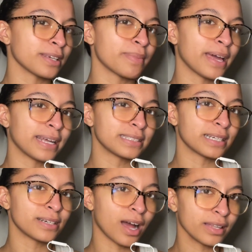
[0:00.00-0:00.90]
been as
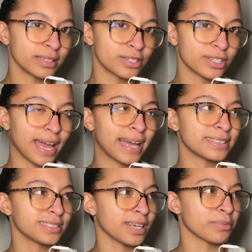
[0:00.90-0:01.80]
acknowledged as
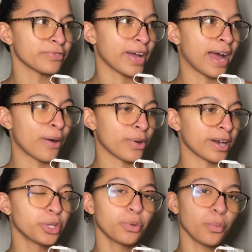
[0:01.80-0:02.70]
some of
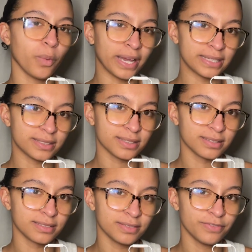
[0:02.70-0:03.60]
our white
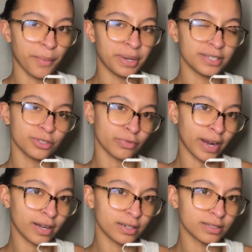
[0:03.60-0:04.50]
feminist
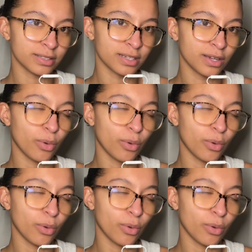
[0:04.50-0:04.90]
writers,